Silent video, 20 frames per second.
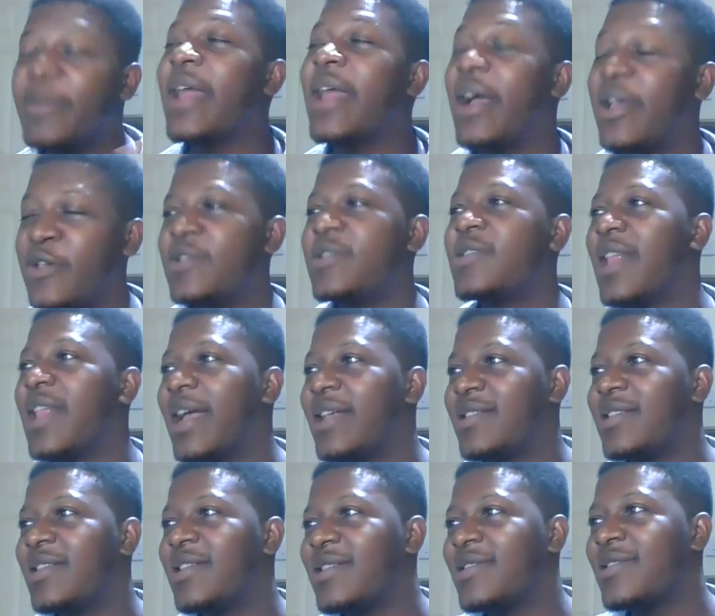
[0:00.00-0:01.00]
and
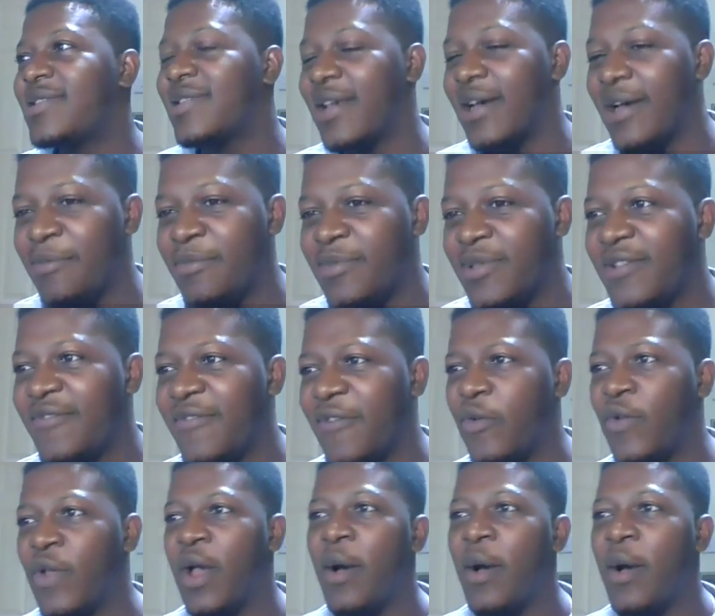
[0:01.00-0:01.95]
utilizing this field.